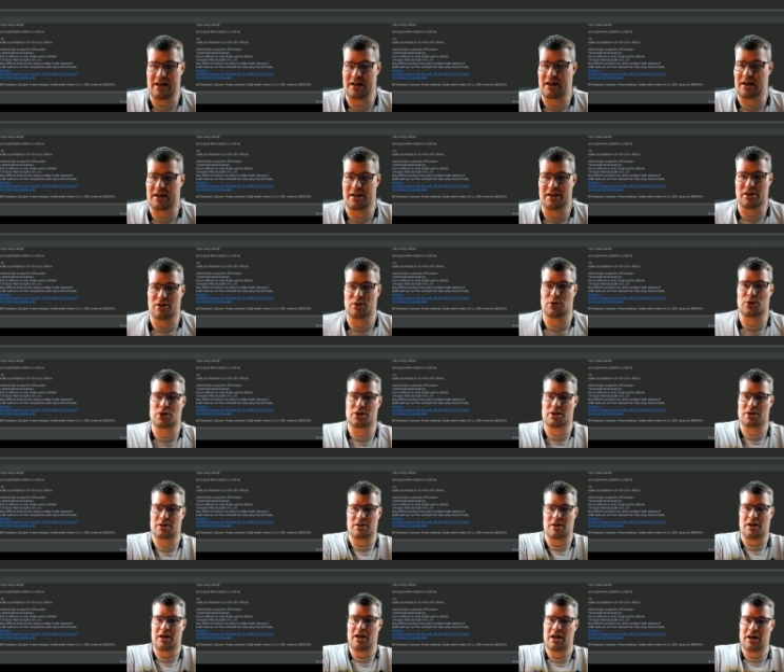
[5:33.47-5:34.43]
I used
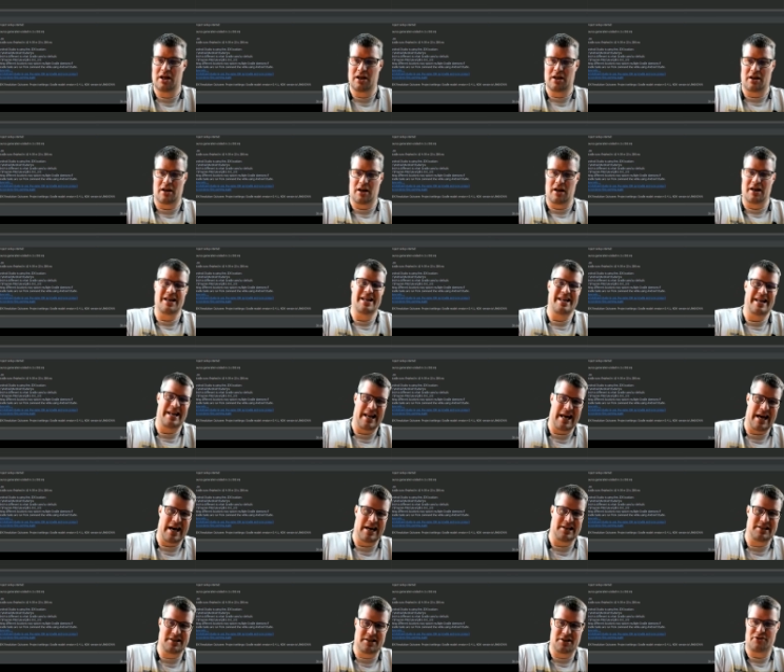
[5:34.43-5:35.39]

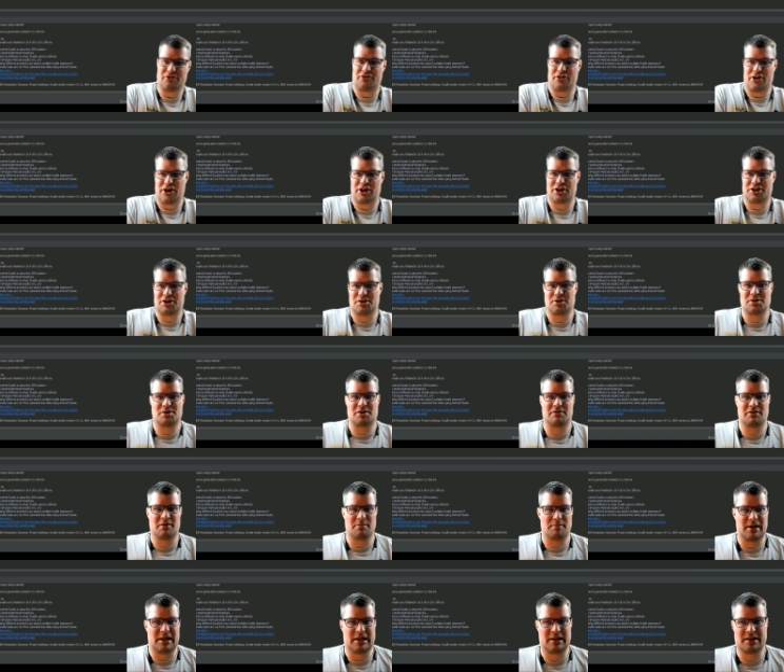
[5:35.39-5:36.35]
later versions of the
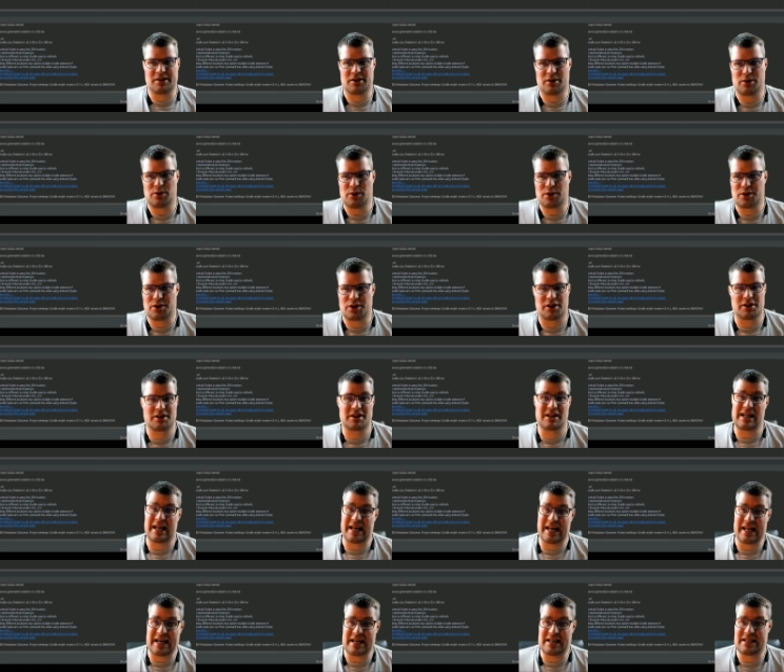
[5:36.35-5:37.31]
build tools, not the
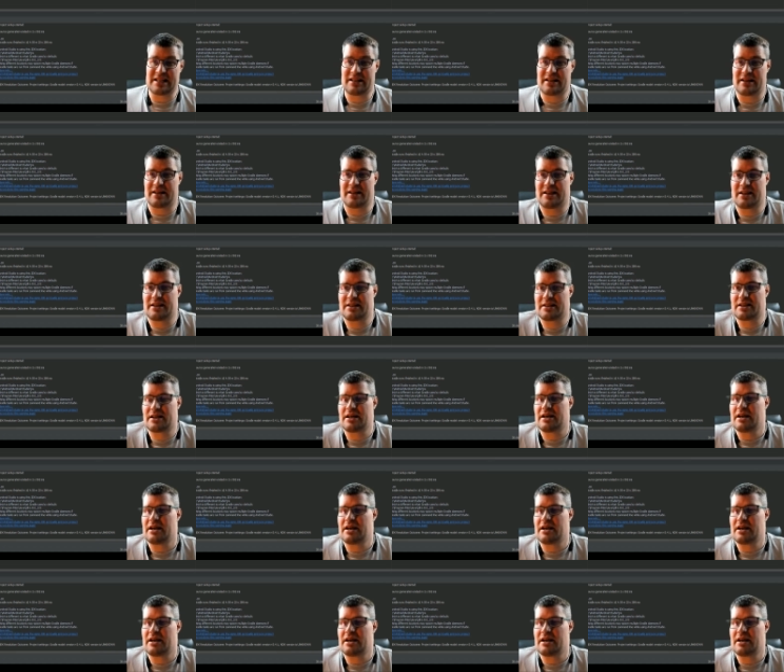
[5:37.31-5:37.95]
latest.